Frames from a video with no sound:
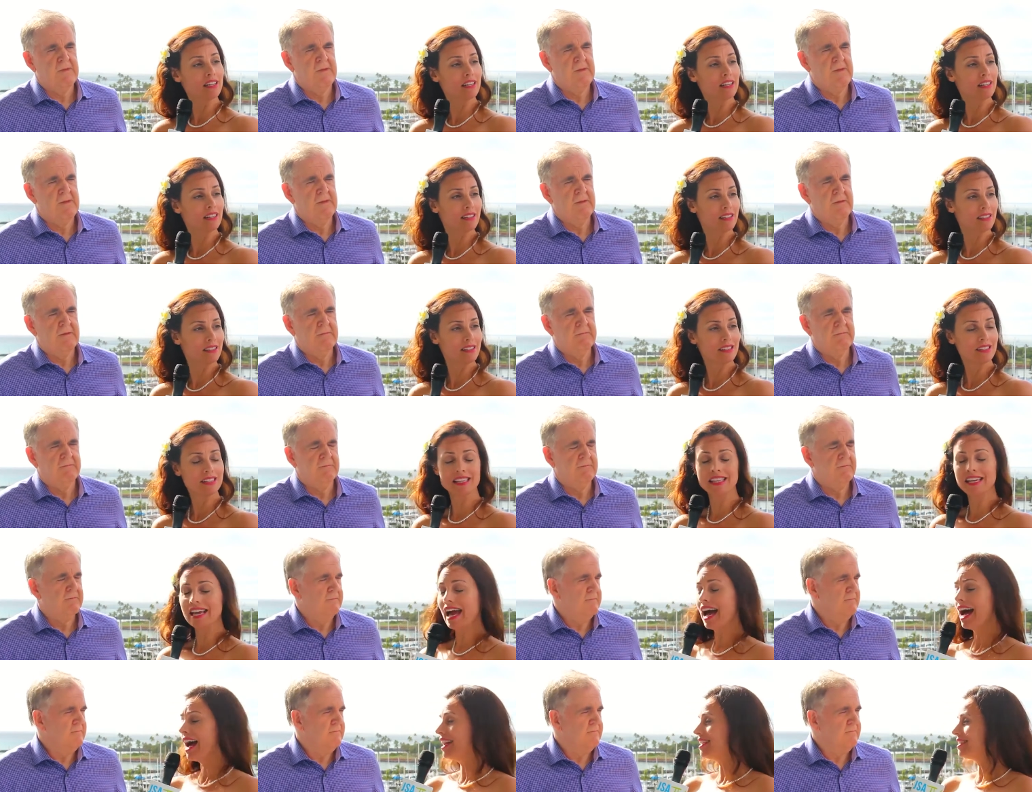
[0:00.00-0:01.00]
Speaker 1: the
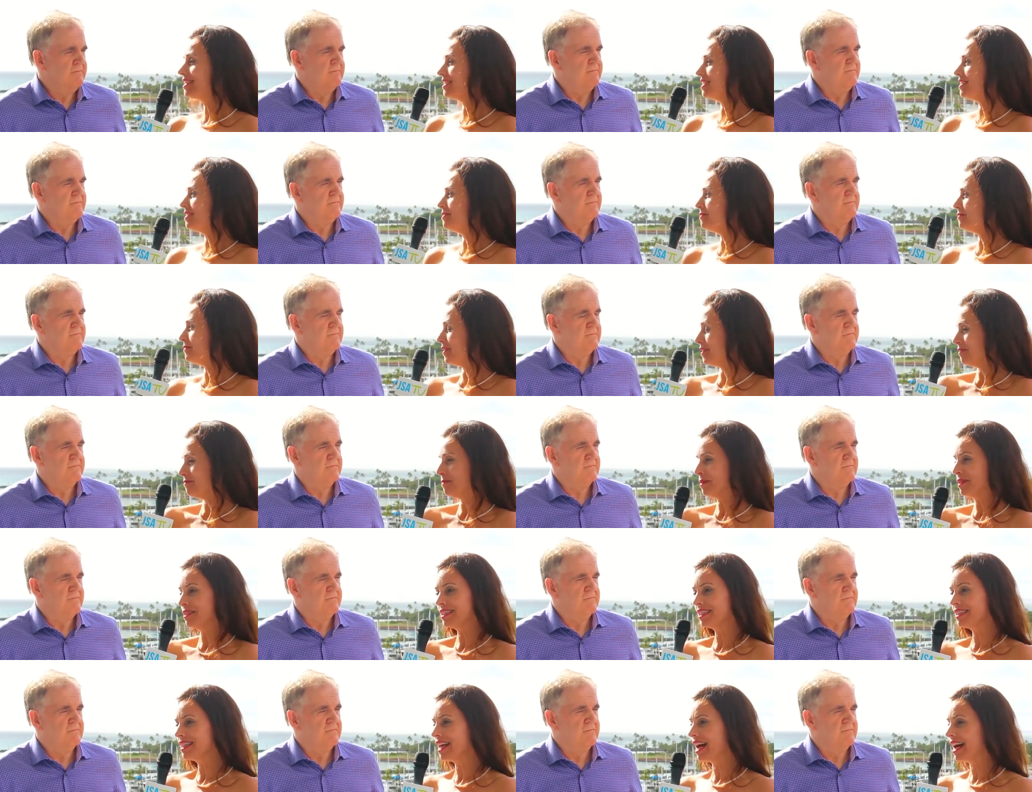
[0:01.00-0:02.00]
act of
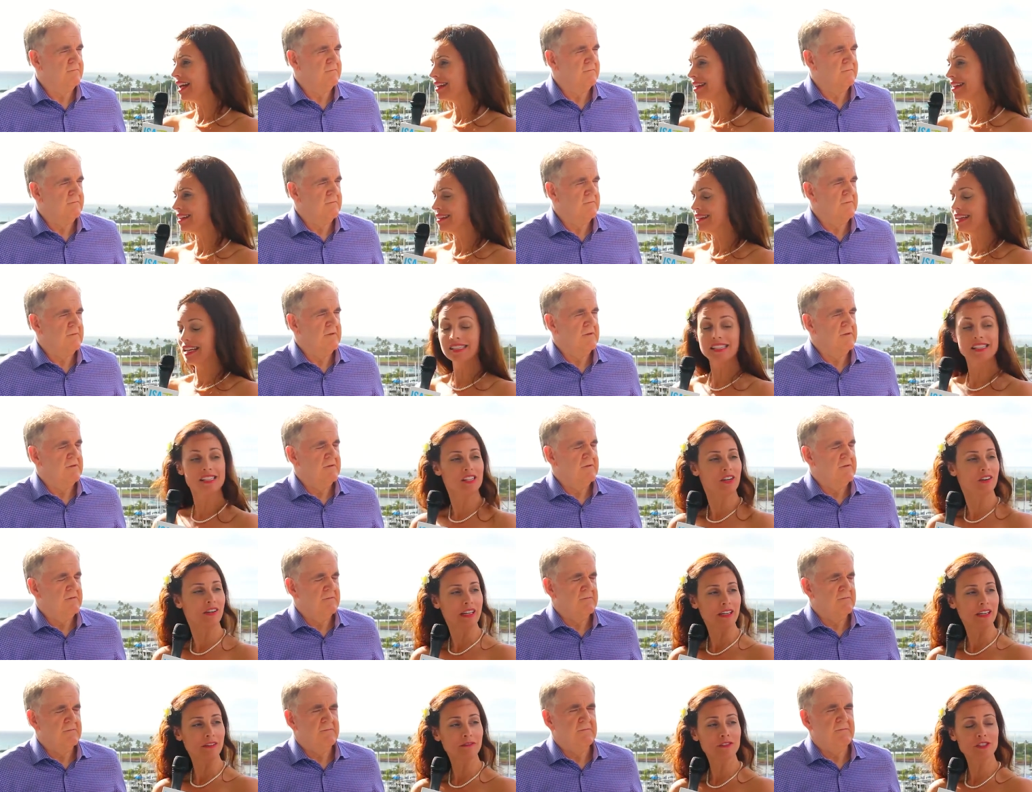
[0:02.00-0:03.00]
building that
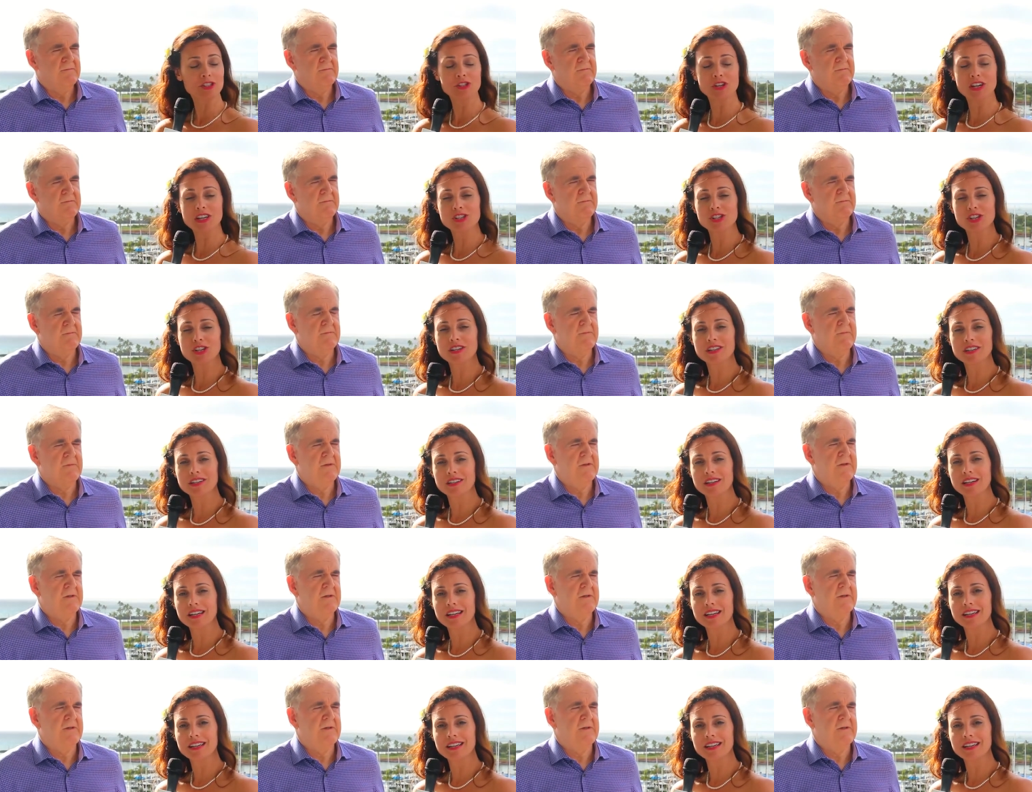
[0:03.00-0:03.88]
necessary infrastructure and